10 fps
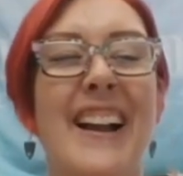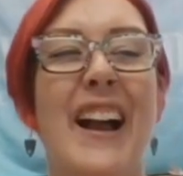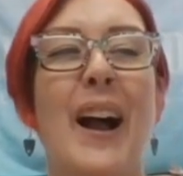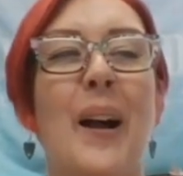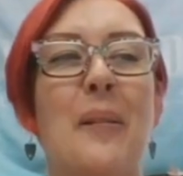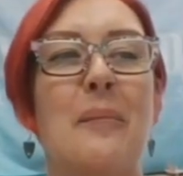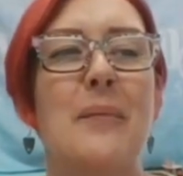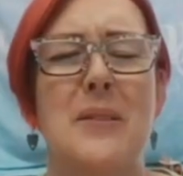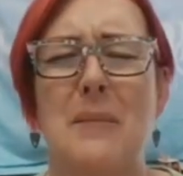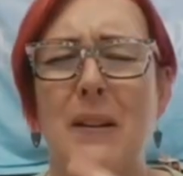
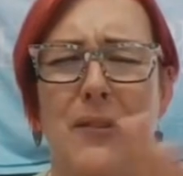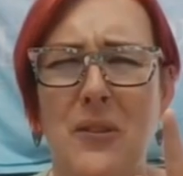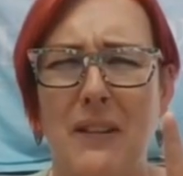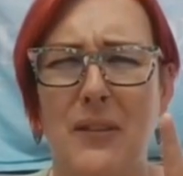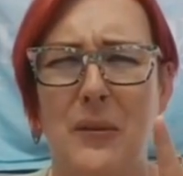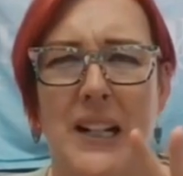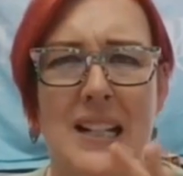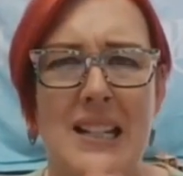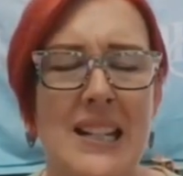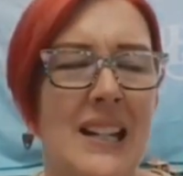My phone never
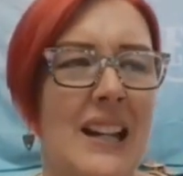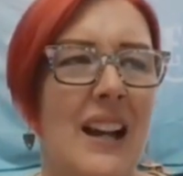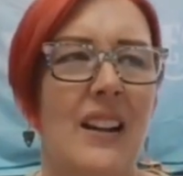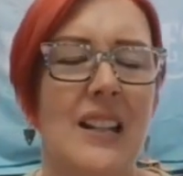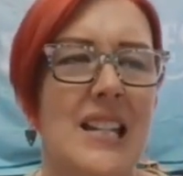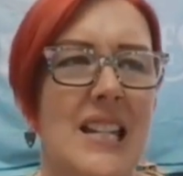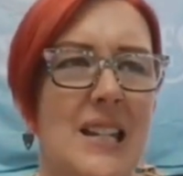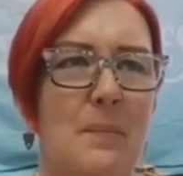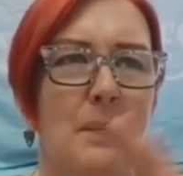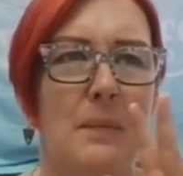rings unless
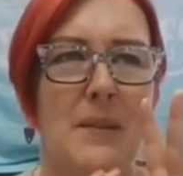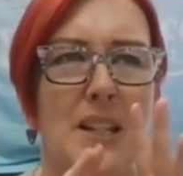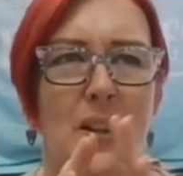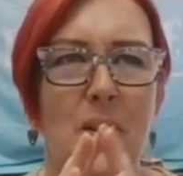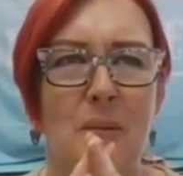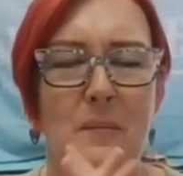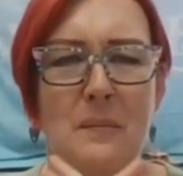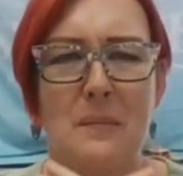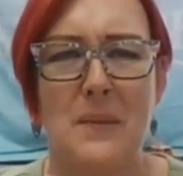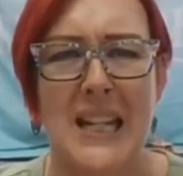it's,
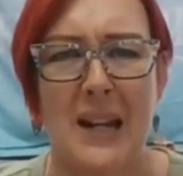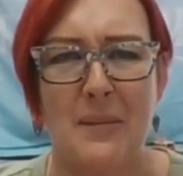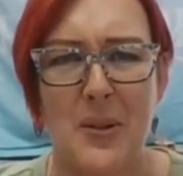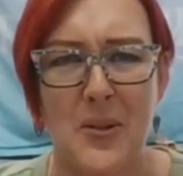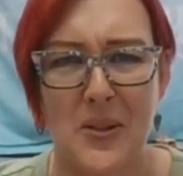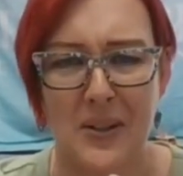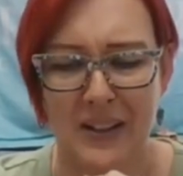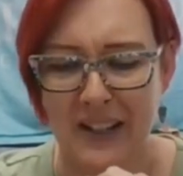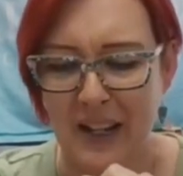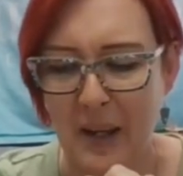scammers.
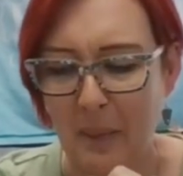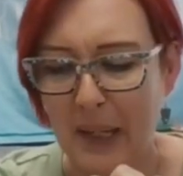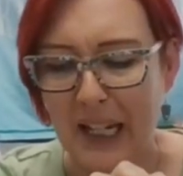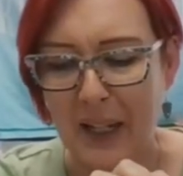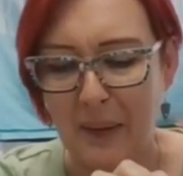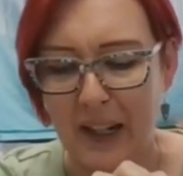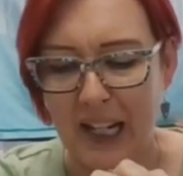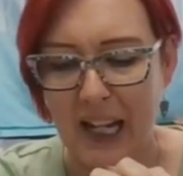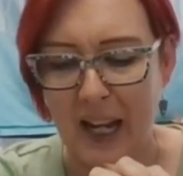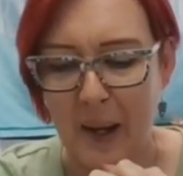But
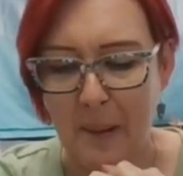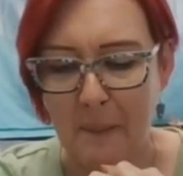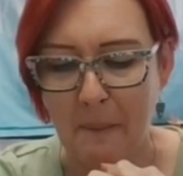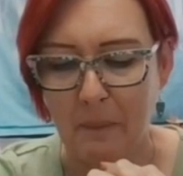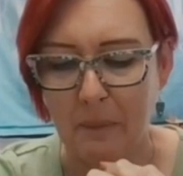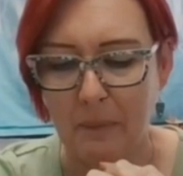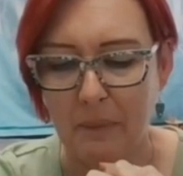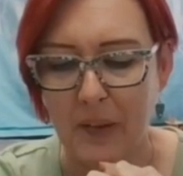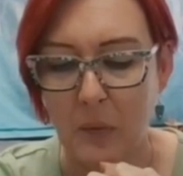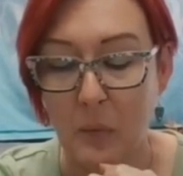anyway,
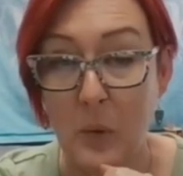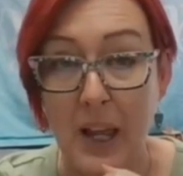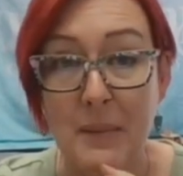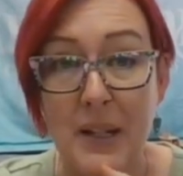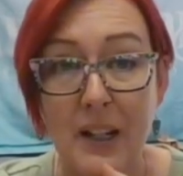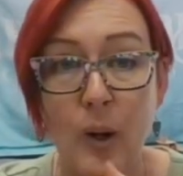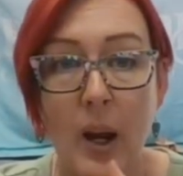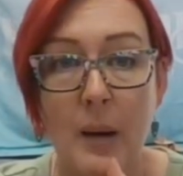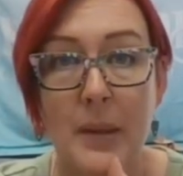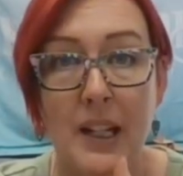when I'm
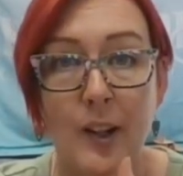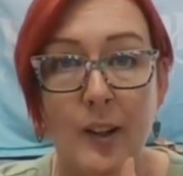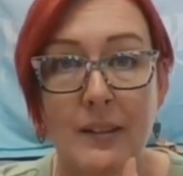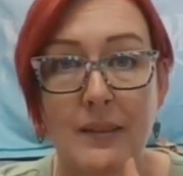here, I'm here.